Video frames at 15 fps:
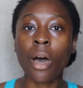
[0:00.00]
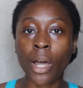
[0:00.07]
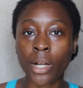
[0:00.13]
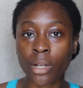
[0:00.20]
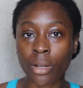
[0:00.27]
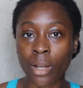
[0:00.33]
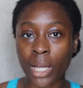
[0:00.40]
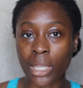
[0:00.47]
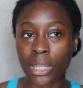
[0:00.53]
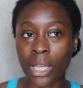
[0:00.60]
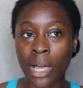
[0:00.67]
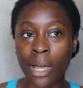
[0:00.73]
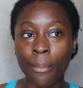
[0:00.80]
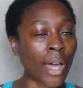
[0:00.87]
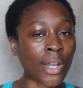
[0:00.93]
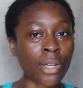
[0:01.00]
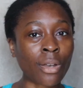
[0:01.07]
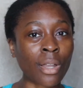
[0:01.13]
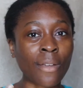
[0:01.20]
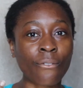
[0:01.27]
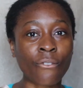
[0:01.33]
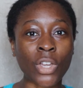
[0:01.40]
I don't like that. I
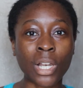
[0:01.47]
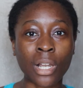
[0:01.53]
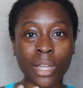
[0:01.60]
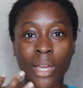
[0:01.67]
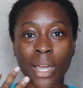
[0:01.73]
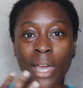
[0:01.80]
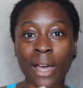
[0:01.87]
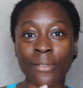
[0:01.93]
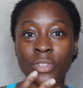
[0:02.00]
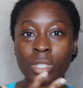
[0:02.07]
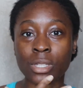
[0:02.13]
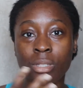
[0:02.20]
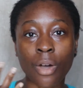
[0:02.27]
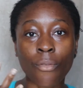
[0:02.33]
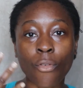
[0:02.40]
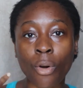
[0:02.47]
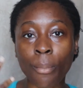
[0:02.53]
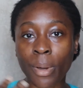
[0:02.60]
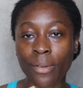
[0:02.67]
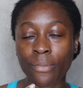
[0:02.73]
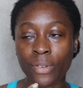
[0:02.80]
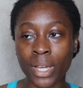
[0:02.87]
don't like feeling like I have stuff on
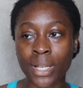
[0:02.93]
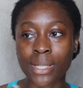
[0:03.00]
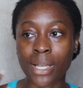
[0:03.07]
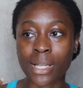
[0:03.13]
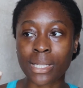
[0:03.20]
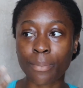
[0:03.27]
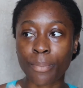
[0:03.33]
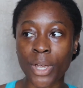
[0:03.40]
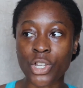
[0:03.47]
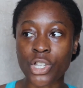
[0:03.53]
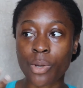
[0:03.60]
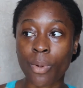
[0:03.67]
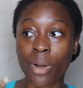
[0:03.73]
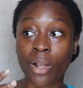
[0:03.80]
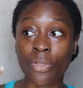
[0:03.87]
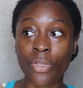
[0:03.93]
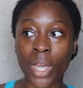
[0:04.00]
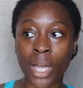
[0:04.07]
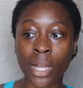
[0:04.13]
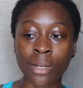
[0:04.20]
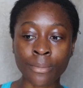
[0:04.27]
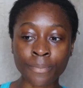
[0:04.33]
my face, especially when I
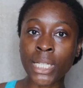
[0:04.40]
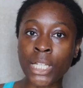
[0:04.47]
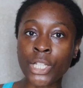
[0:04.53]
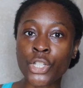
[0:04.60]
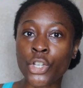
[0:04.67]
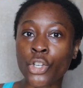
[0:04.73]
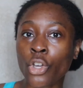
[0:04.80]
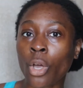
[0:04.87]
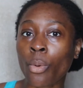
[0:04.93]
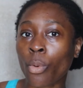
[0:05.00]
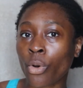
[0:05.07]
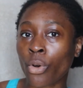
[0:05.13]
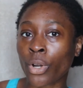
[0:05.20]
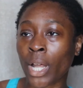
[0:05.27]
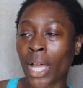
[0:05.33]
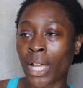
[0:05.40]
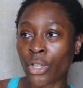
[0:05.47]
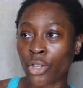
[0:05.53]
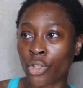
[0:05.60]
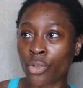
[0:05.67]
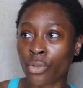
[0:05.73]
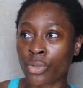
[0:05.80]
then need to go on
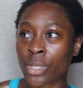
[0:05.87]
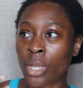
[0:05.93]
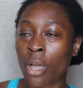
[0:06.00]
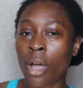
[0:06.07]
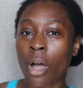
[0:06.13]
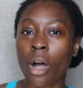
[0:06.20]
and use